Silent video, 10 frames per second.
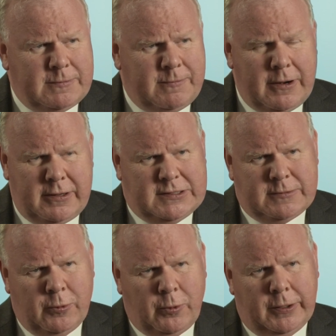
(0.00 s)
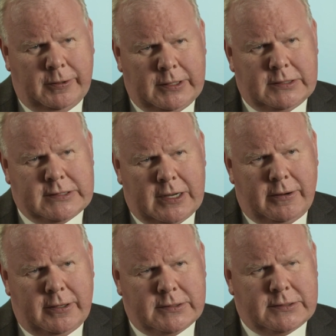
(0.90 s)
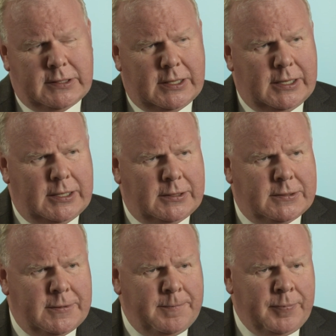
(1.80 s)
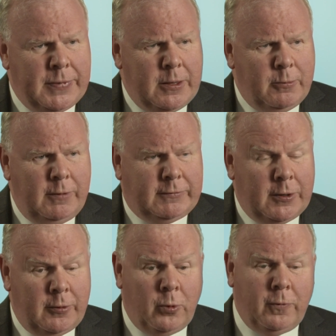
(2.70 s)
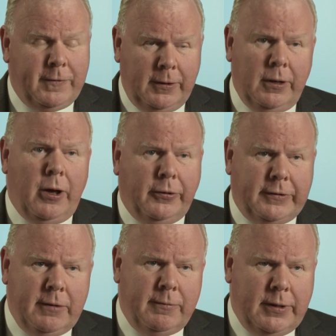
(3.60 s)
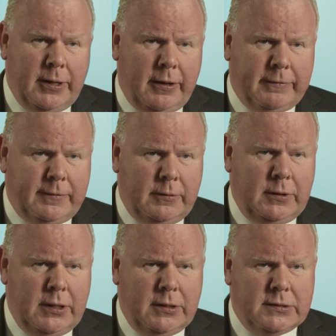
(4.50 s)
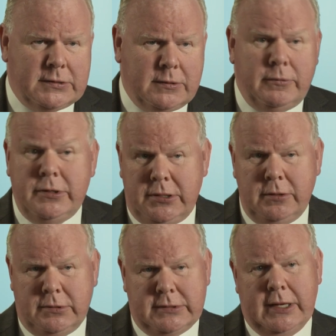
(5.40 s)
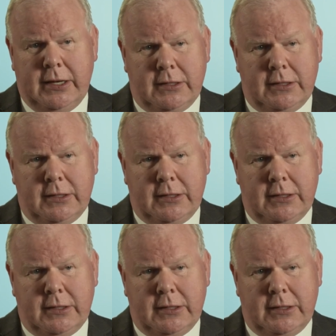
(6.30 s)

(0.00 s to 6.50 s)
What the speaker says: very small in these areas, and we've done an awful lot over the last few years to reduce that